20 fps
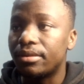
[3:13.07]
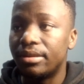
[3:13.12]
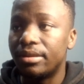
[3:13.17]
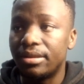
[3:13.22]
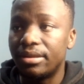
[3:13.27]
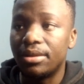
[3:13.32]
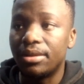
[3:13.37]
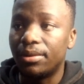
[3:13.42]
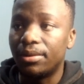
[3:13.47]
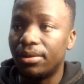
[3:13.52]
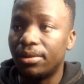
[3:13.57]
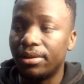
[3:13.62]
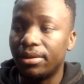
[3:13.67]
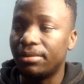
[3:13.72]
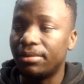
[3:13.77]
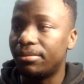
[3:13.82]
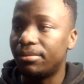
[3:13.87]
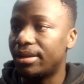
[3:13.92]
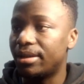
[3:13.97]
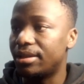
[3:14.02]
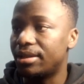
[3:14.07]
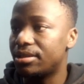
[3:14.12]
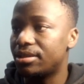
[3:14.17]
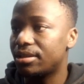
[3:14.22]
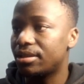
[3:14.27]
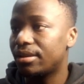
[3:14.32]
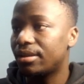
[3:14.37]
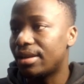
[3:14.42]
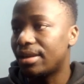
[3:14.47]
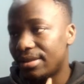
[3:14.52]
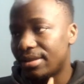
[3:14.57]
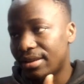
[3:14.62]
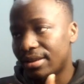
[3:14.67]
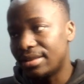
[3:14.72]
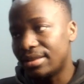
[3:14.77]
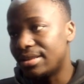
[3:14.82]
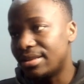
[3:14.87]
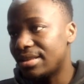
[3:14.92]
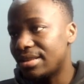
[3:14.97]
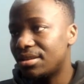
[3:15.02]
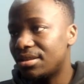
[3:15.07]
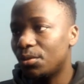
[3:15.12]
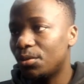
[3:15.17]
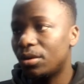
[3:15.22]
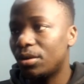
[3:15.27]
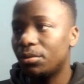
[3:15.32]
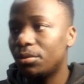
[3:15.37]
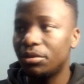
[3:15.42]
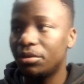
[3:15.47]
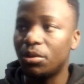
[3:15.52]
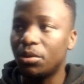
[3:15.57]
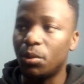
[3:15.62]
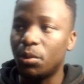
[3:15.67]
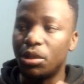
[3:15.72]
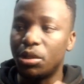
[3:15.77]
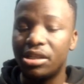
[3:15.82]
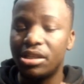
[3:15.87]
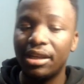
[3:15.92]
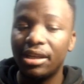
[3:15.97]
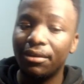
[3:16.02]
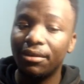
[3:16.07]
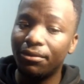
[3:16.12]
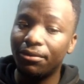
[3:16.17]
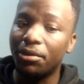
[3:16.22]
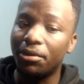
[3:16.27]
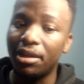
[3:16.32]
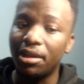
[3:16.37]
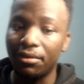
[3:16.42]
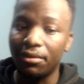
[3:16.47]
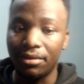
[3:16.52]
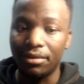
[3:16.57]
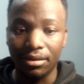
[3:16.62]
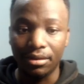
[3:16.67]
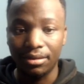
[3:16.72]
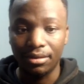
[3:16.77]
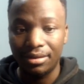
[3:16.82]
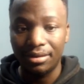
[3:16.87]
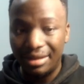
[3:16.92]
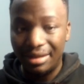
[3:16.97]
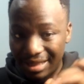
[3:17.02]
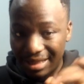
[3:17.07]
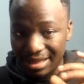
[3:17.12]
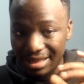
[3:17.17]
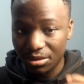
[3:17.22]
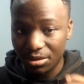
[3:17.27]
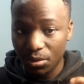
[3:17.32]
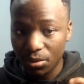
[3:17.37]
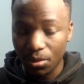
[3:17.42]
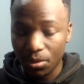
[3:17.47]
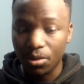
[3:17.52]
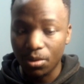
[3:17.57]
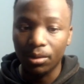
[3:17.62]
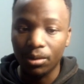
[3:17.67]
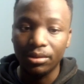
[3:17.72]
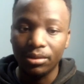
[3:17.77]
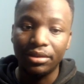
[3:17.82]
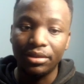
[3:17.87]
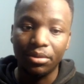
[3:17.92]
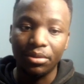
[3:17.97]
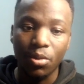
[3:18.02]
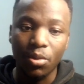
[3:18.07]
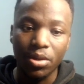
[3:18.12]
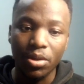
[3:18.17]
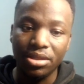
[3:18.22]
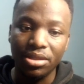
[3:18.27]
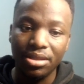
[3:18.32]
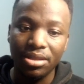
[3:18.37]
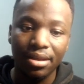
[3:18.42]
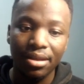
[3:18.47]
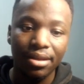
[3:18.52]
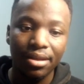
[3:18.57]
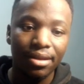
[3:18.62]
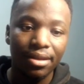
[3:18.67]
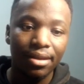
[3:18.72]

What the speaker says: it is our login page. And then the next thing what we do, we check if however the so-called request,